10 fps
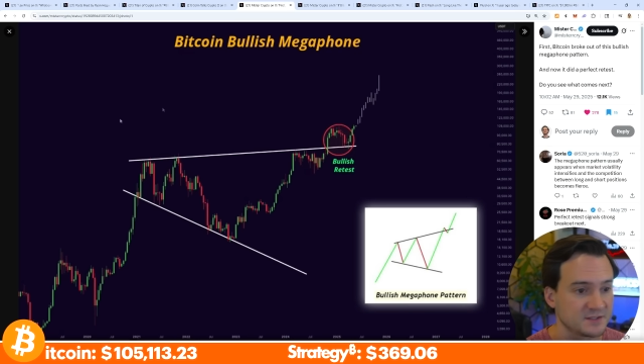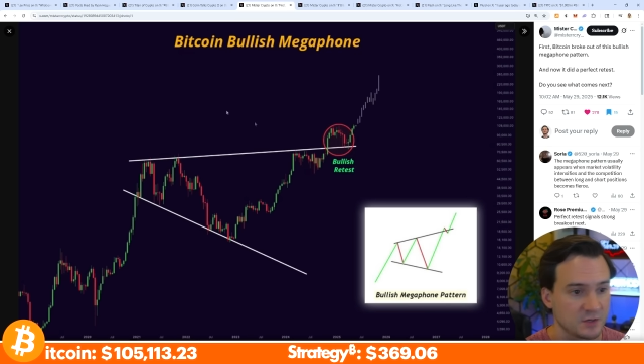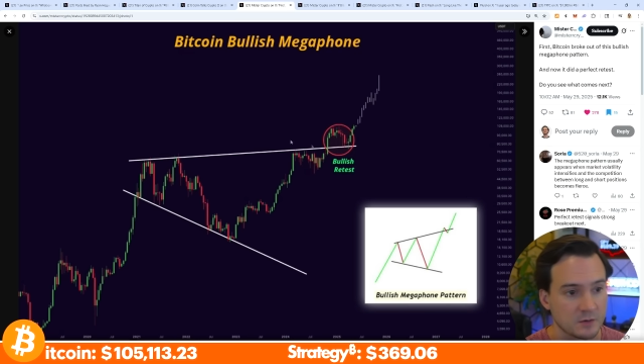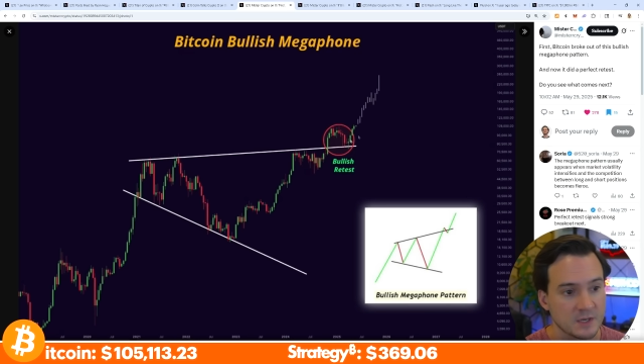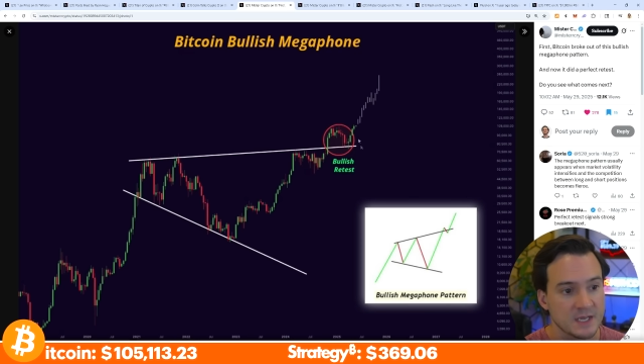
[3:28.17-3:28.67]

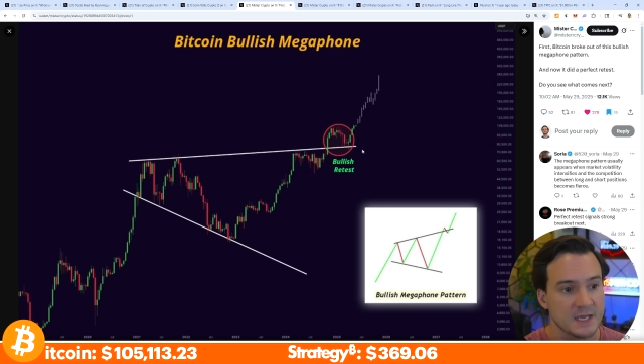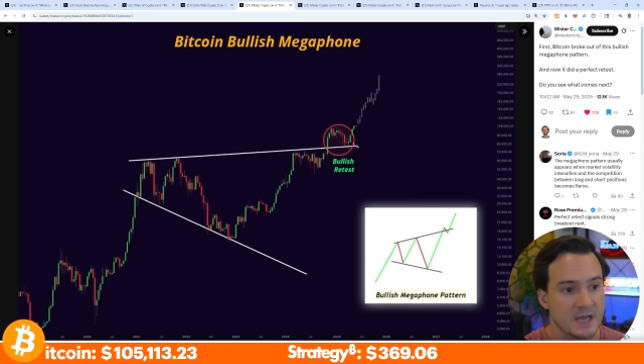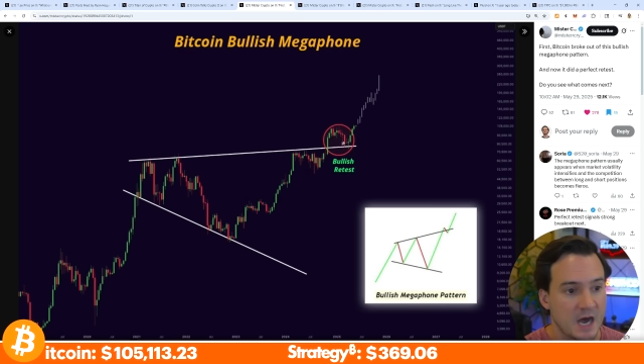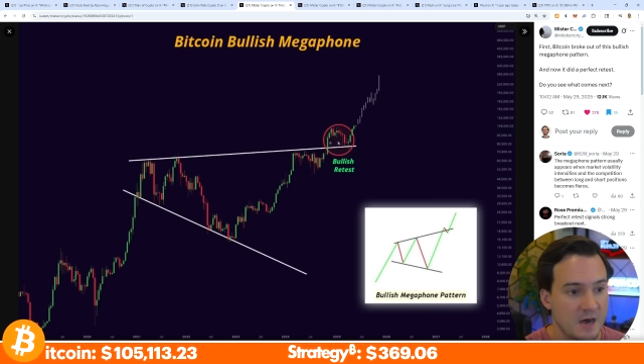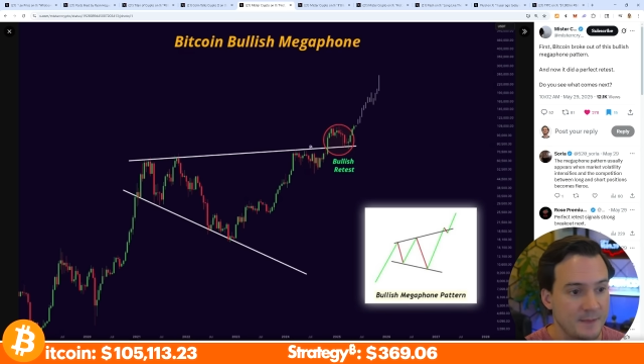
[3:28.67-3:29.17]
So
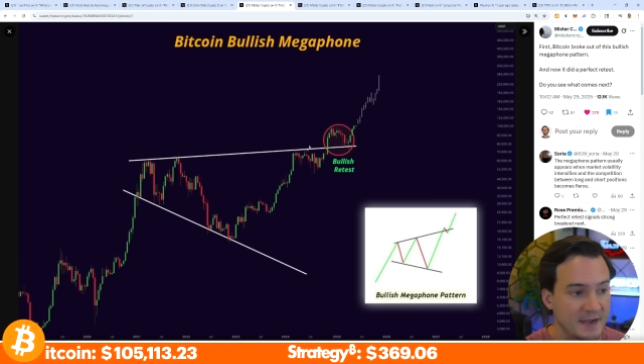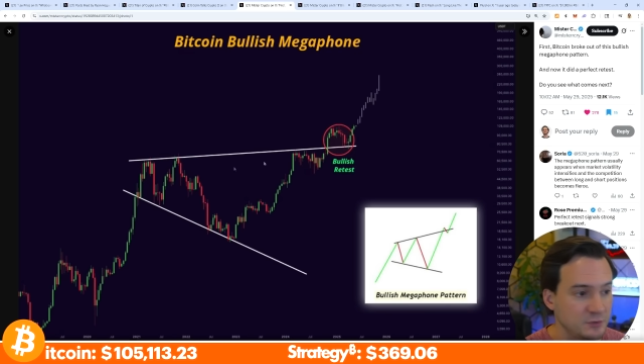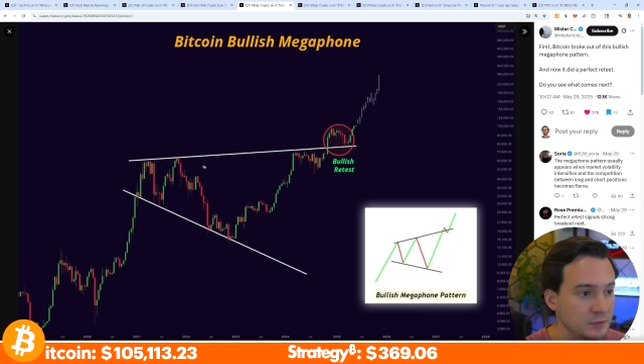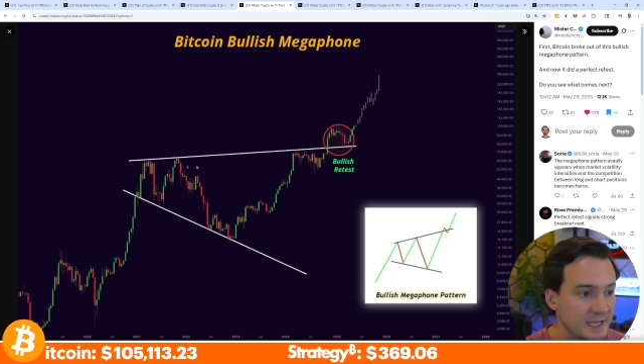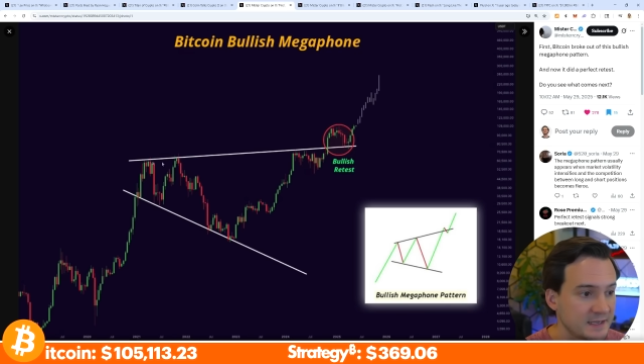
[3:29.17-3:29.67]
I
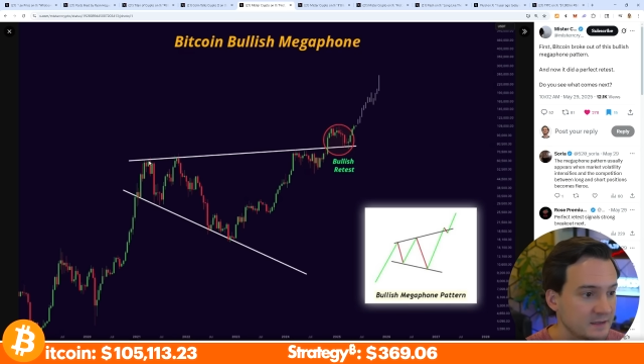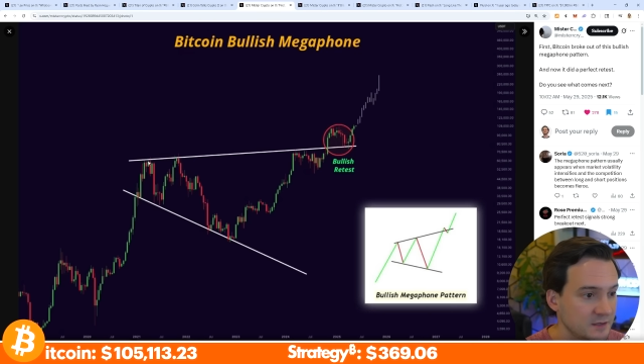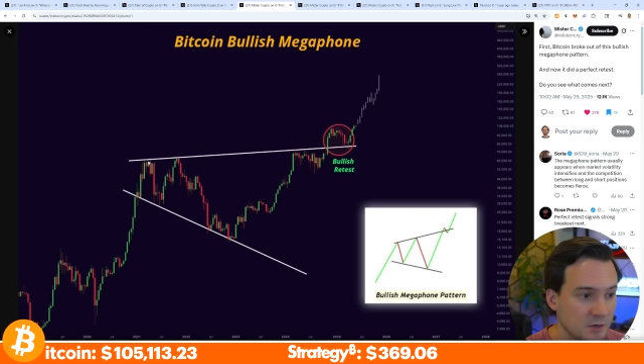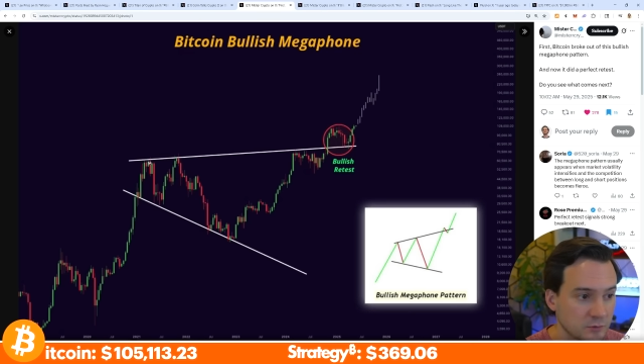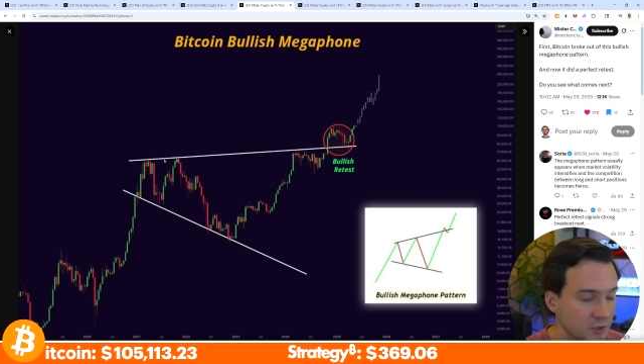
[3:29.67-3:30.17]
do
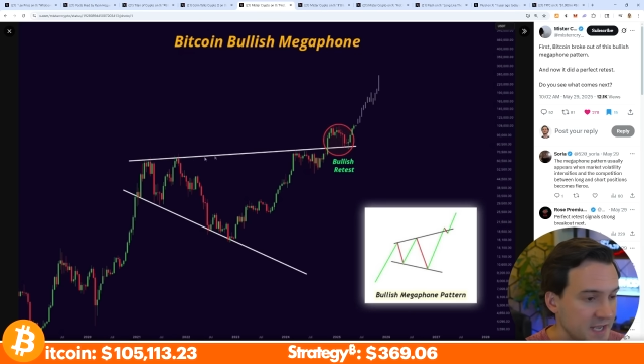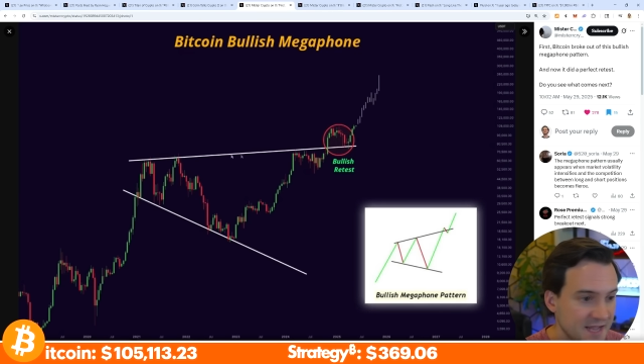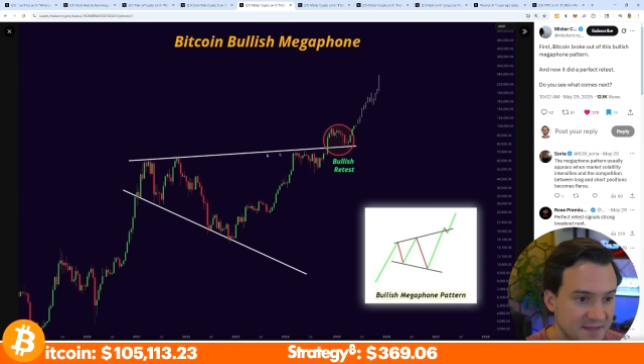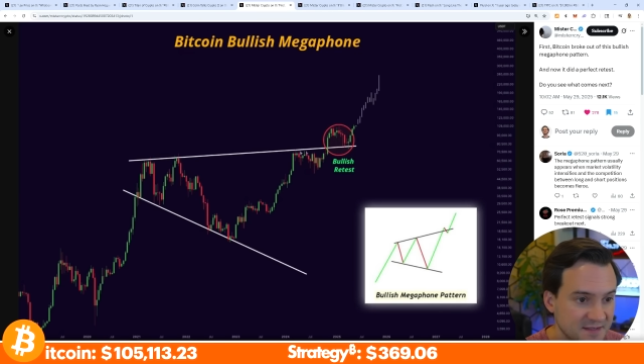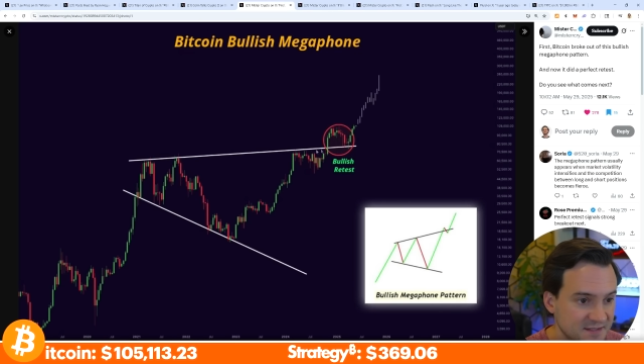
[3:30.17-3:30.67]
looking
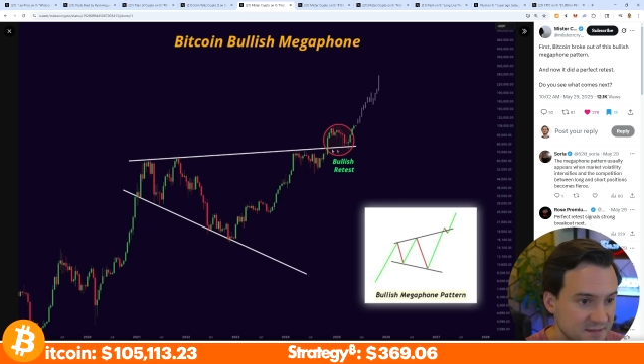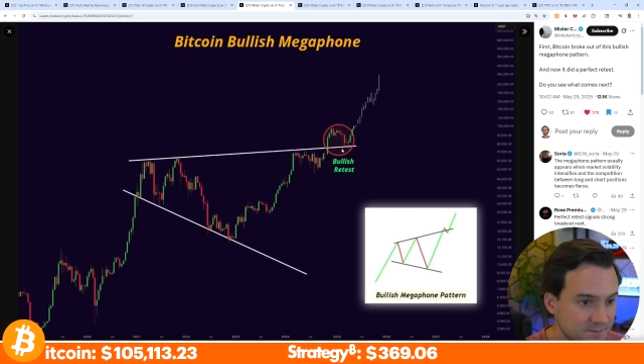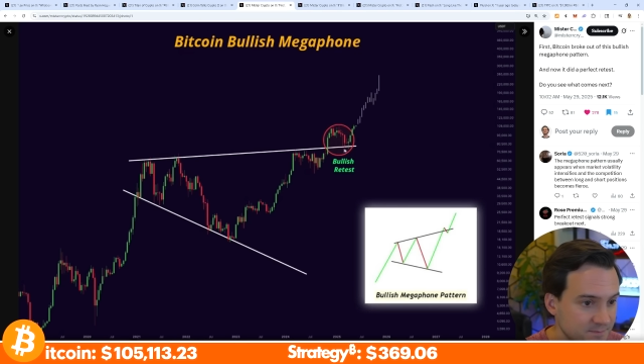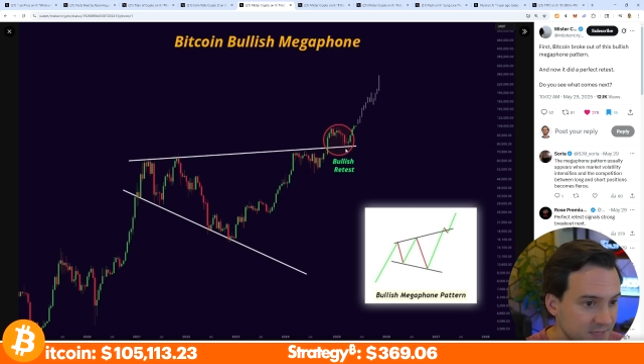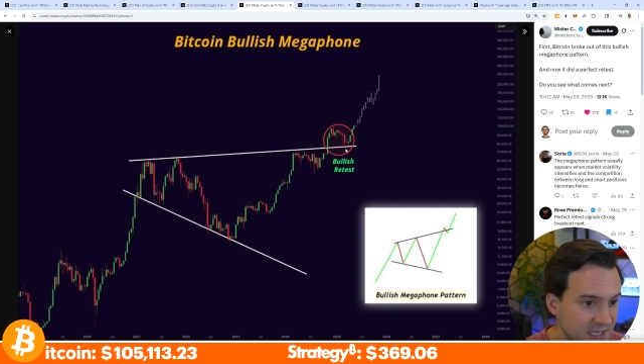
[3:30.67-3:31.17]
at this
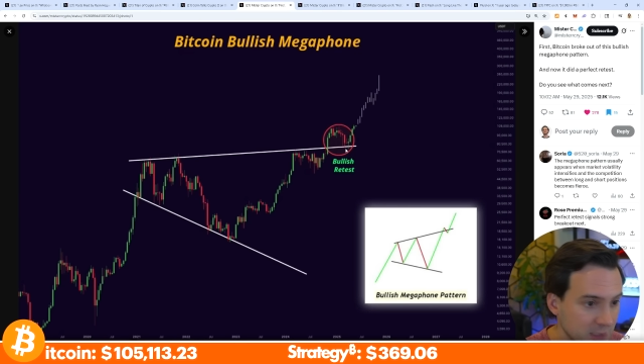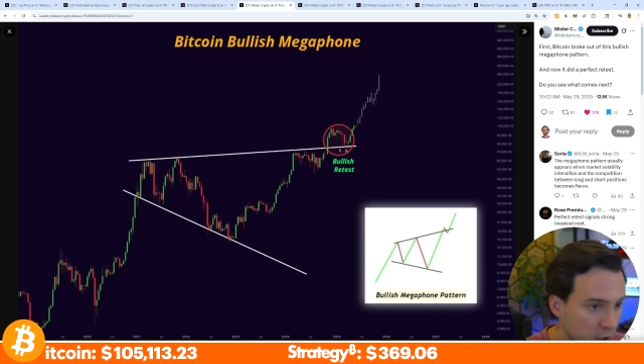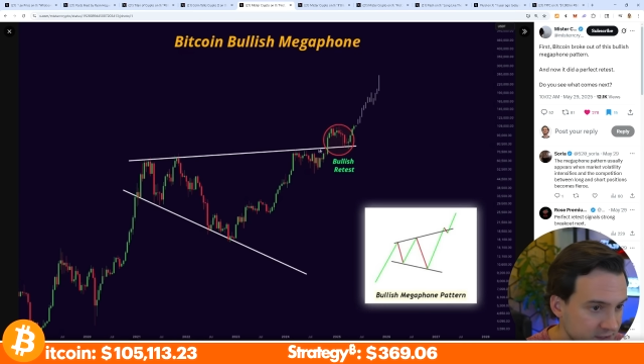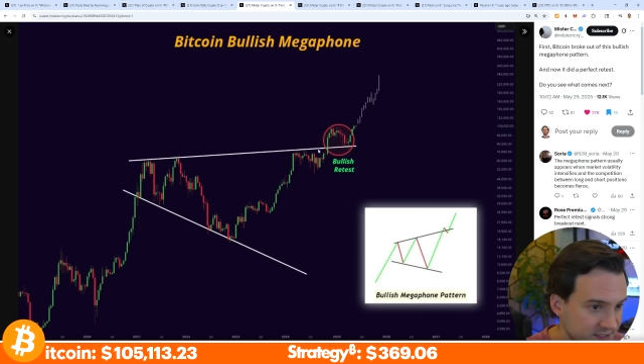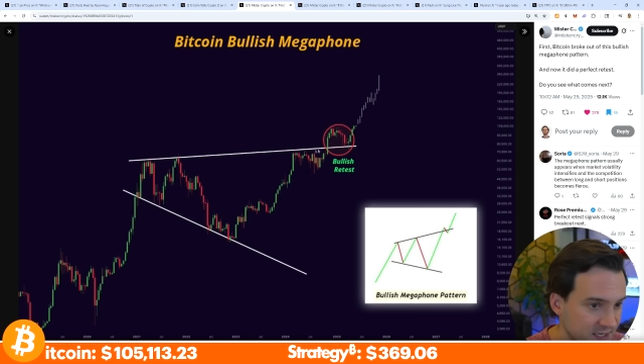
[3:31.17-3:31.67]
in
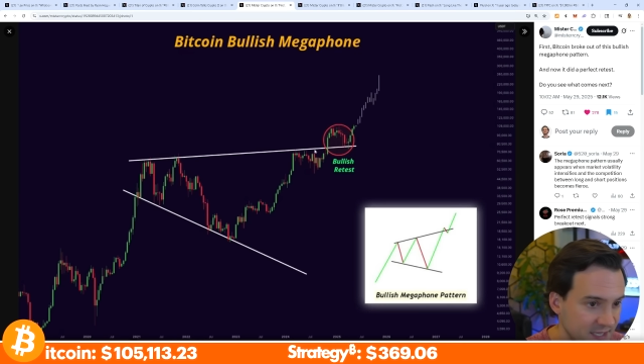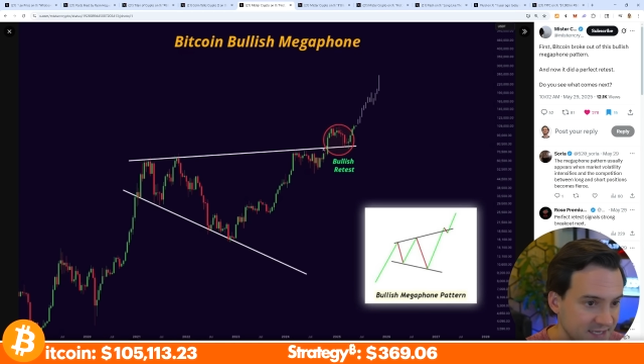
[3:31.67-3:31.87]
log scale.